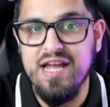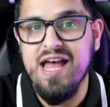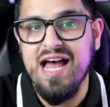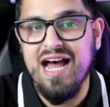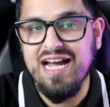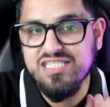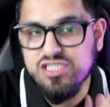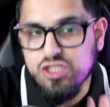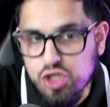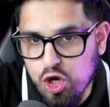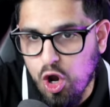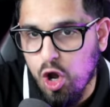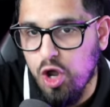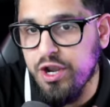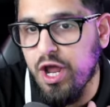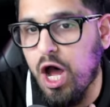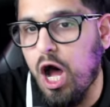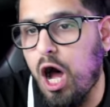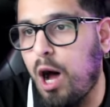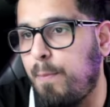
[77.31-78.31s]
has
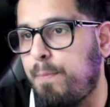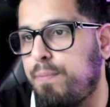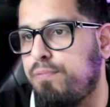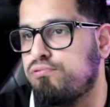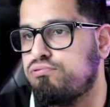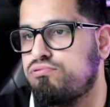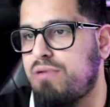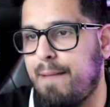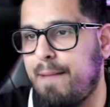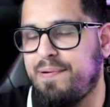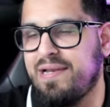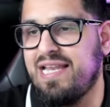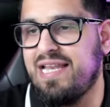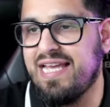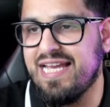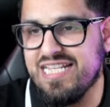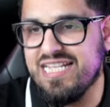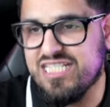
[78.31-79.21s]
gone up rapidly.